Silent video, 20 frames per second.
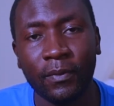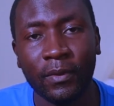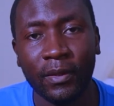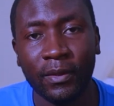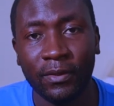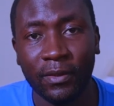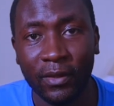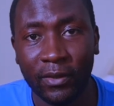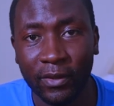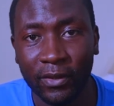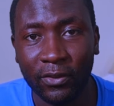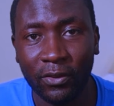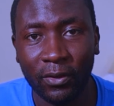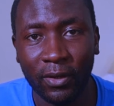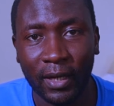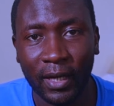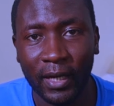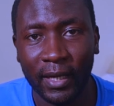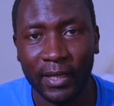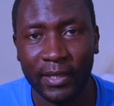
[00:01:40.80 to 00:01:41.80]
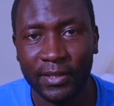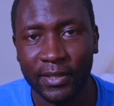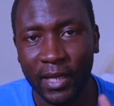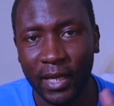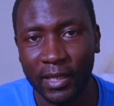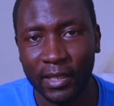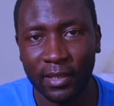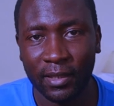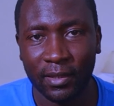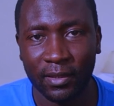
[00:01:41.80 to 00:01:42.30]
The reason I
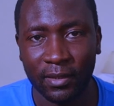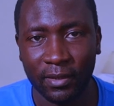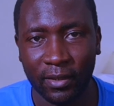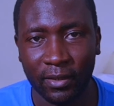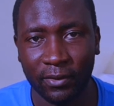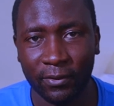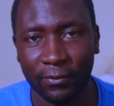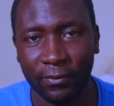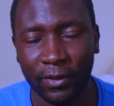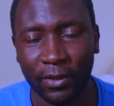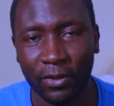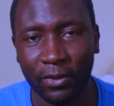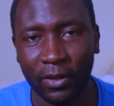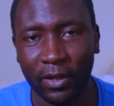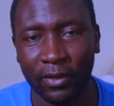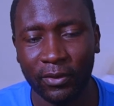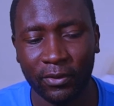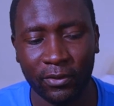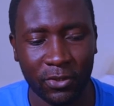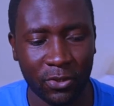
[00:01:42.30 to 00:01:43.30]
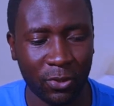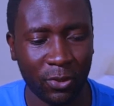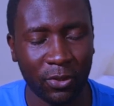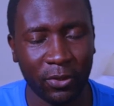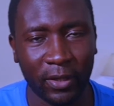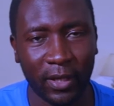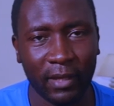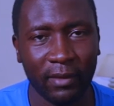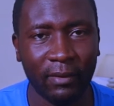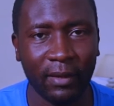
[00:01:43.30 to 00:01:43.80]
titled this video as "Should you
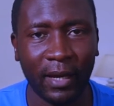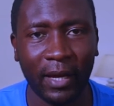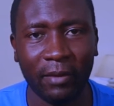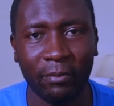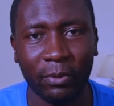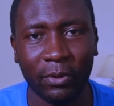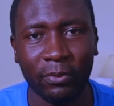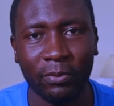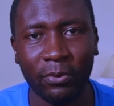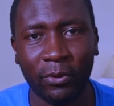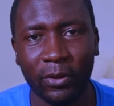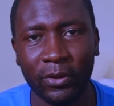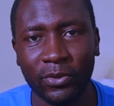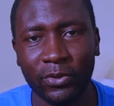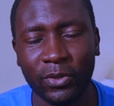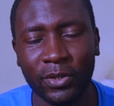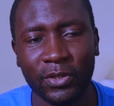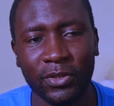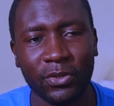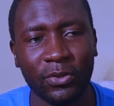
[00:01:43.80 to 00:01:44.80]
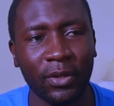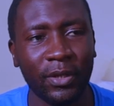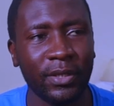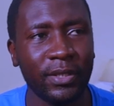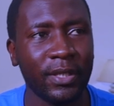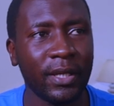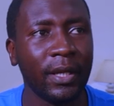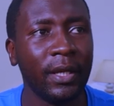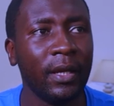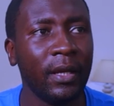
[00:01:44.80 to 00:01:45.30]
get the iPad Pro in
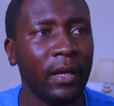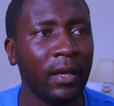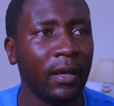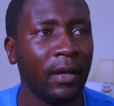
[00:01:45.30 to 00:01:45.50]
2020?"